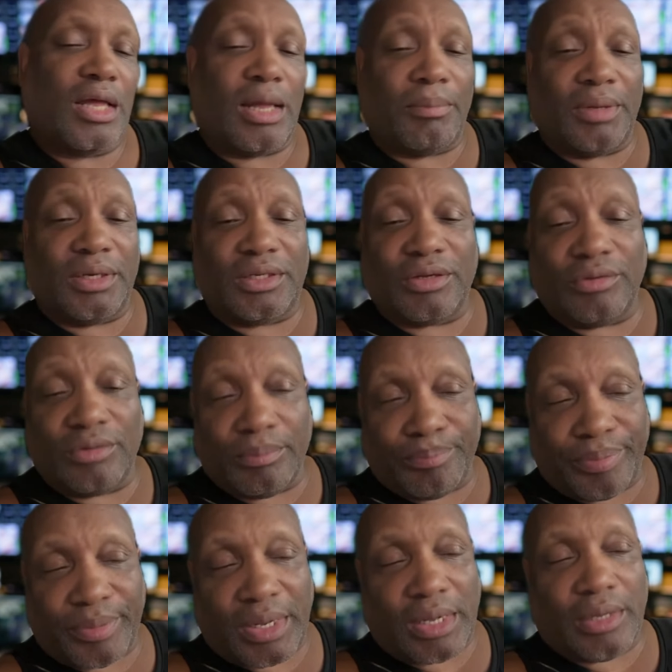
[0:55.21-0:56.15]
I'm not telling you
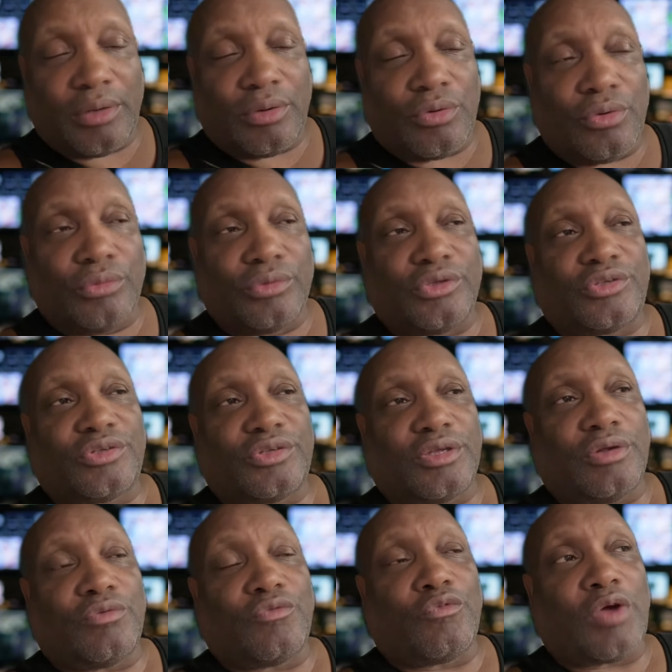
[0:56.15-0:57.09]
to buy, hold, or
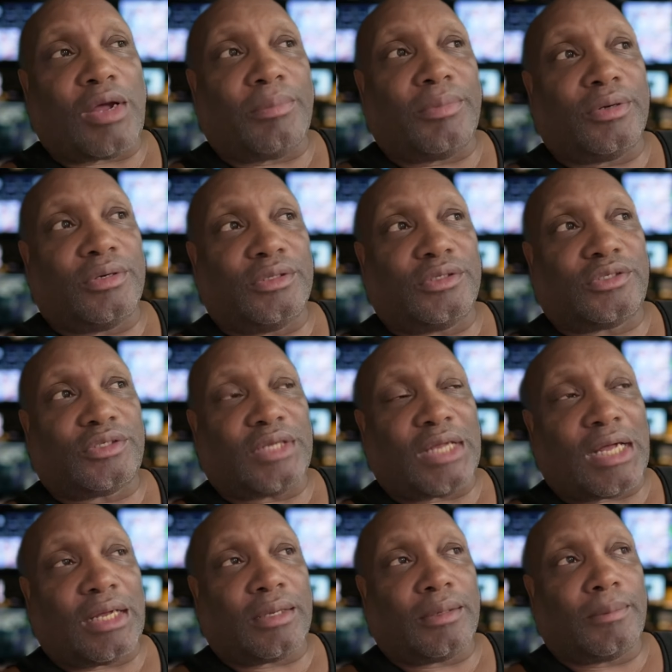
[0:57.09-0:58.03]
sell Robinhood
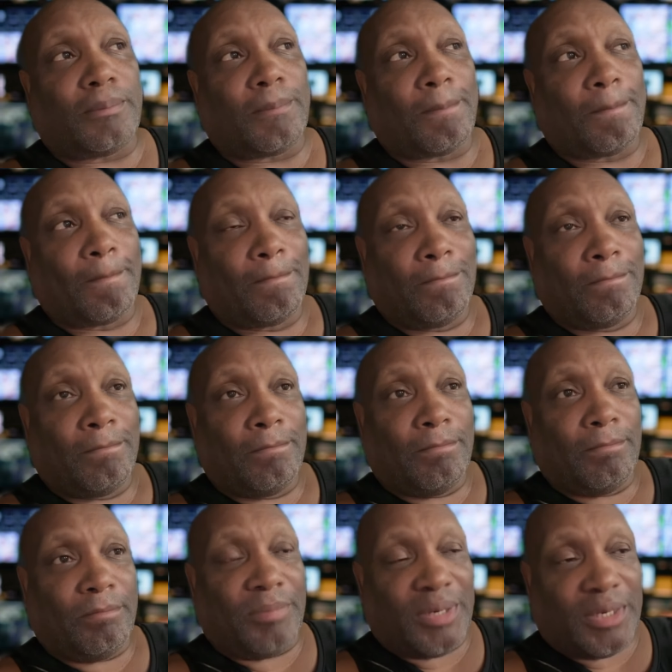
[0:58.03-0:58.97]
stock,
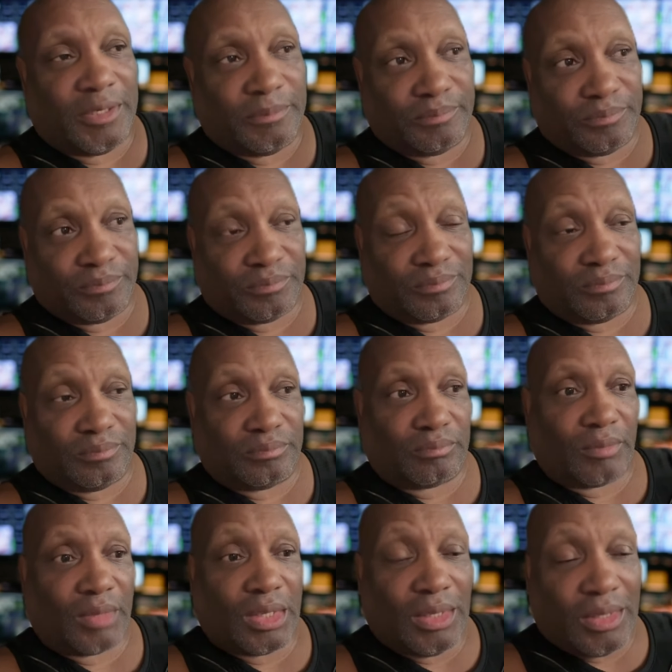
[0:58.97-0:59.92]
but
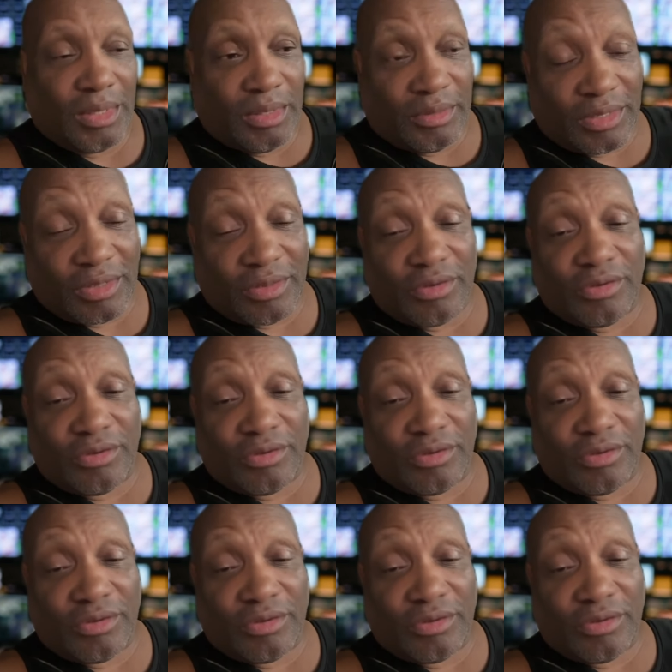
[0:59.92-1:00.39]
there's a